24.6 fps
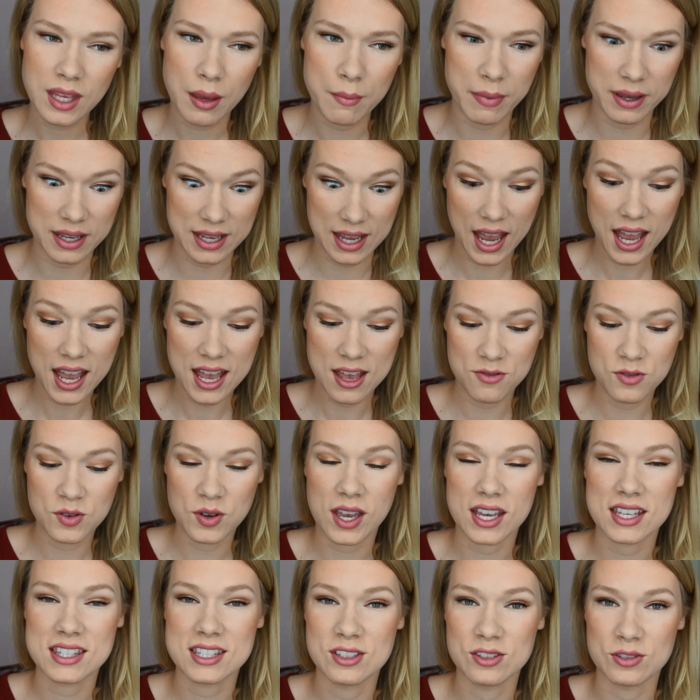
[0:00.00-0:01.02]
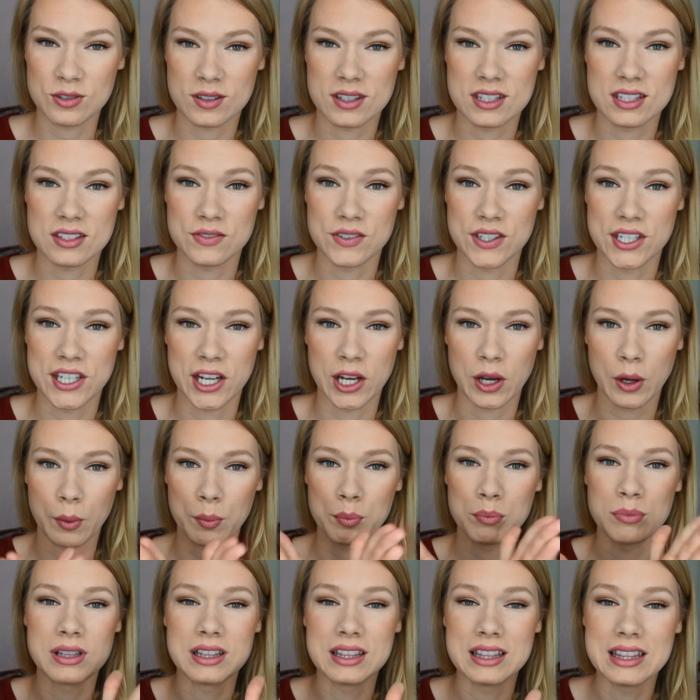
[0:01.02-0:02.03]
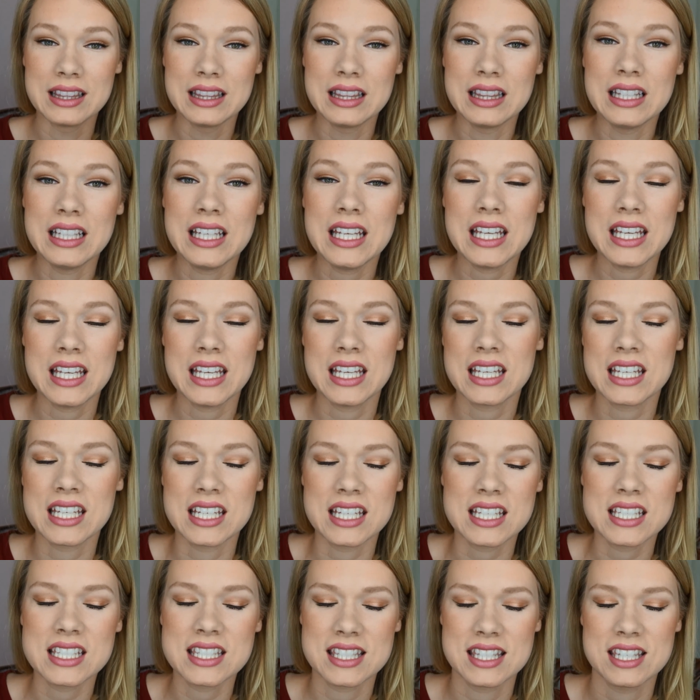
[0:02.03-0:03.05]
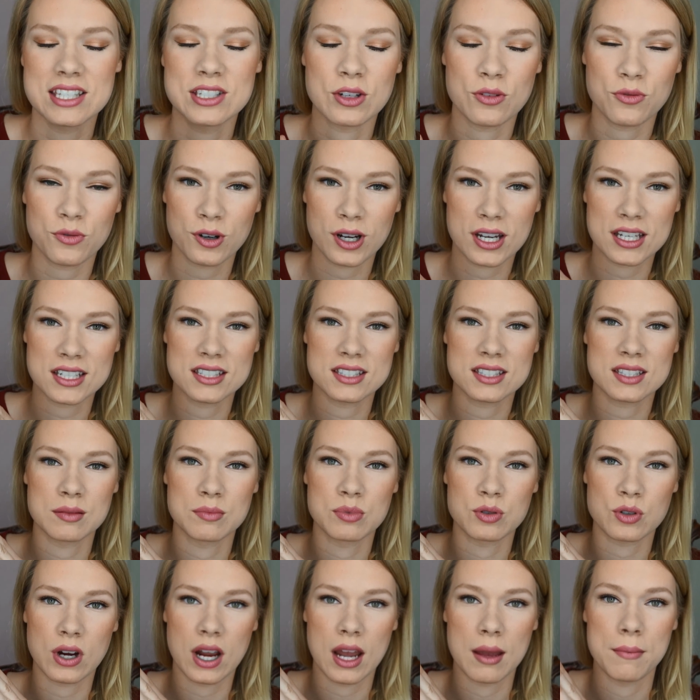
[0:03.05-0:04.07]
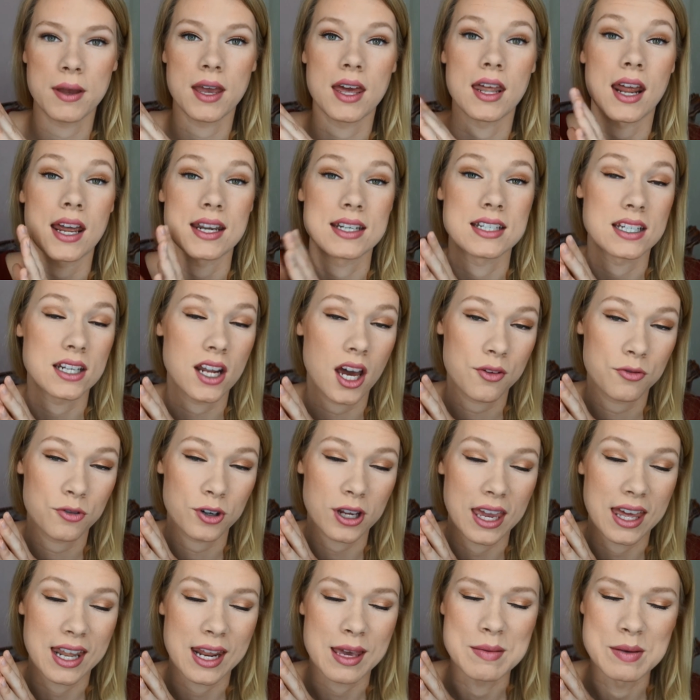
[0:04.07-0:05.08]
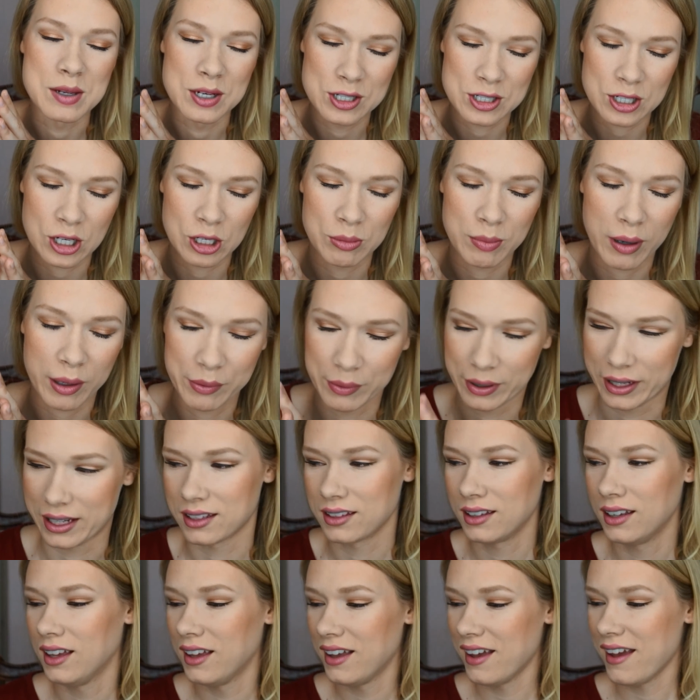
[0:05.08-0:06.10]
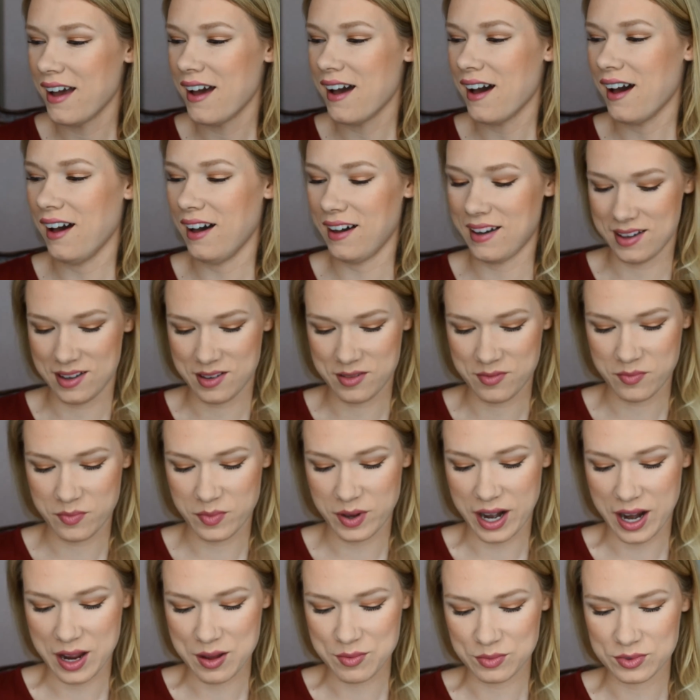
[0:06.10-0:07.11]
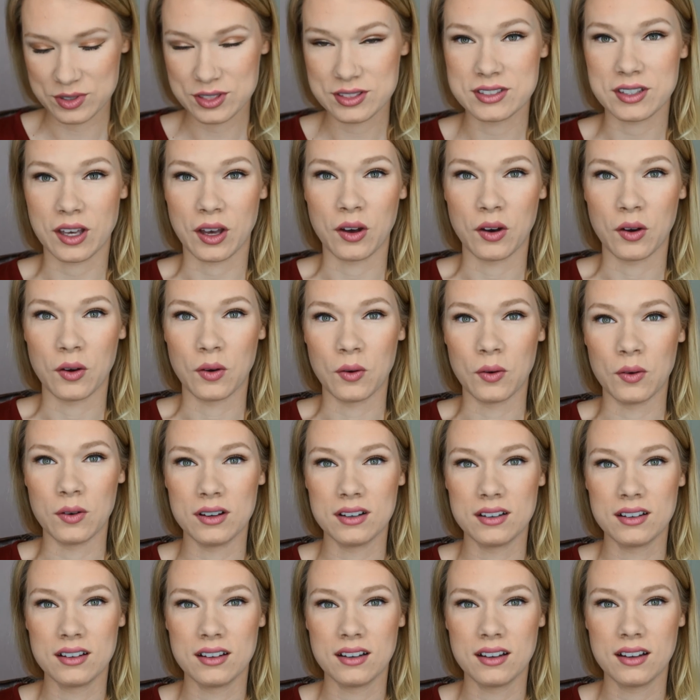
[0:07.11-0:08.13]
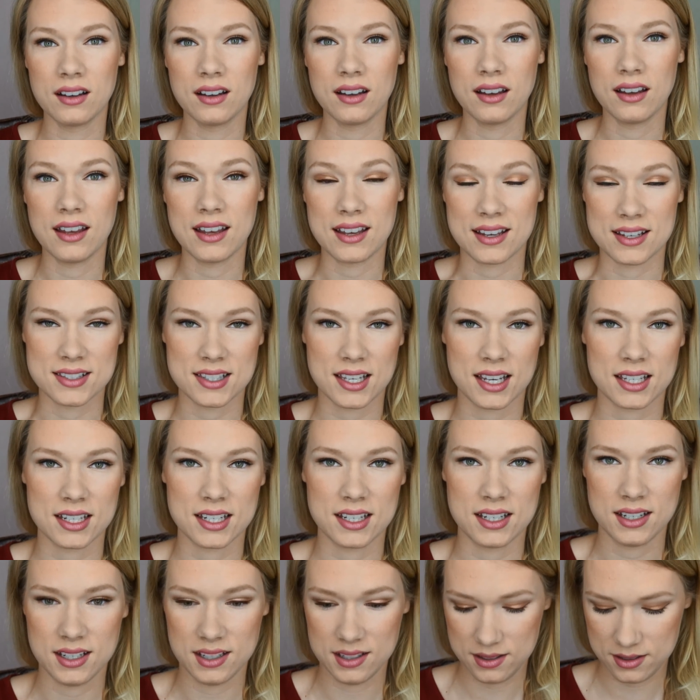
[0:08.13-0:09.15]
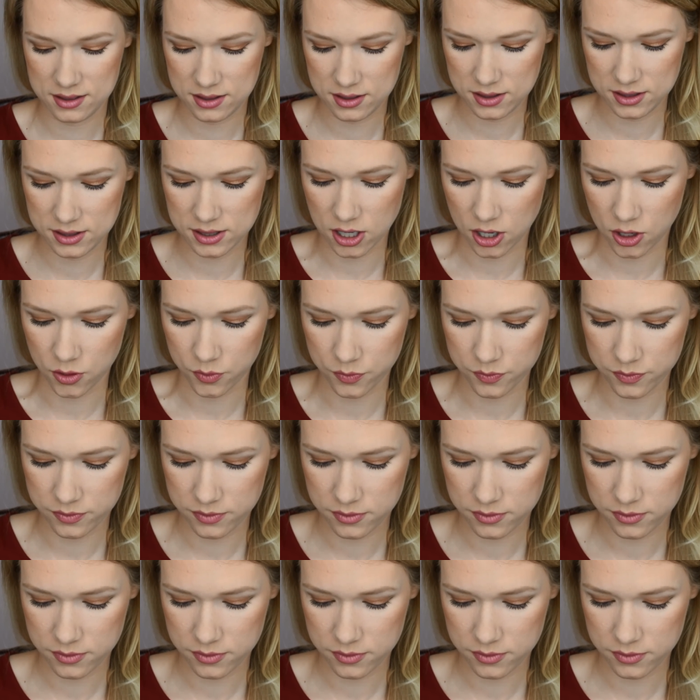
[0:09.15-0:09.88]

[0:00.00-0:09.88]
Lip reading: But yeah, if you guys enjoyed this video, please don't forget to subscribe. And I did not forget, I'm going to show you my ring. But I'm so excited. So